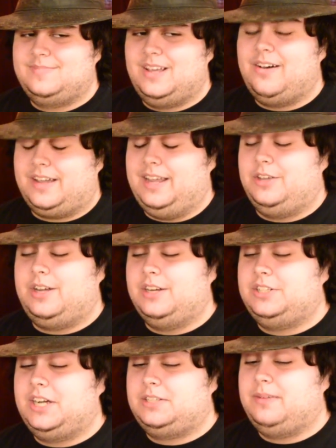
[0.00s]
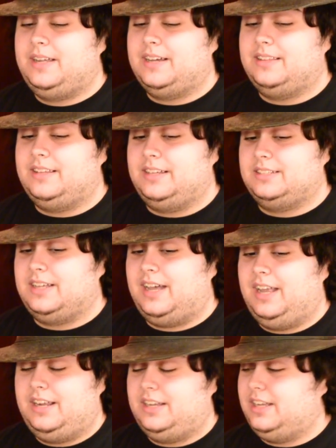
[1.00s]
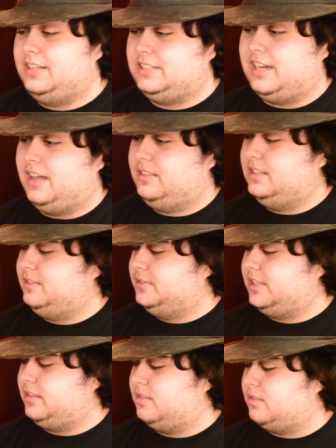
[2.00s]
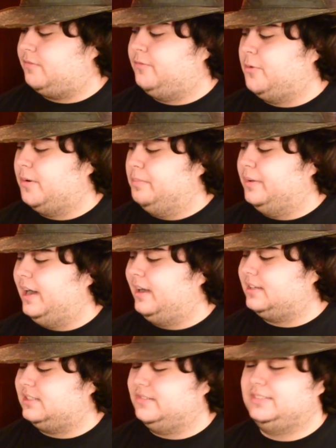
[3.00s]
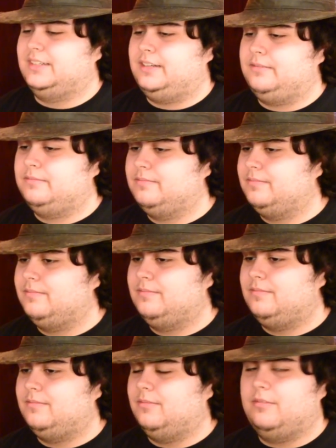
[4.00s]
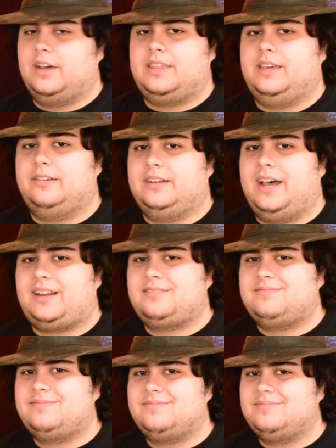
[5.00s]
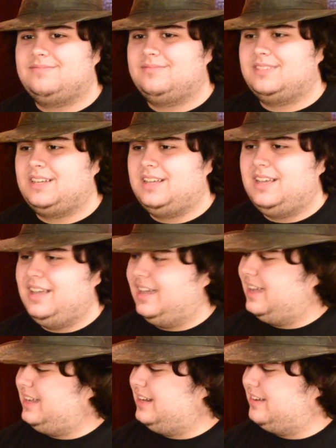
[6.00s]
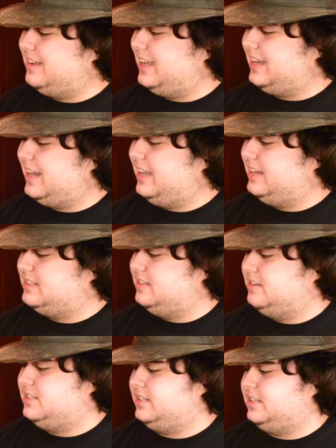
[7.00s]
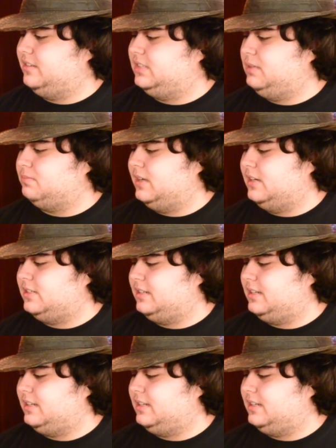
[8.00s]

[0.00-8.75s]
Okay, you can judge me on this. I just got this. It was like for $4. I was like, why the hell not? And I kind of consider this a guilty pleasure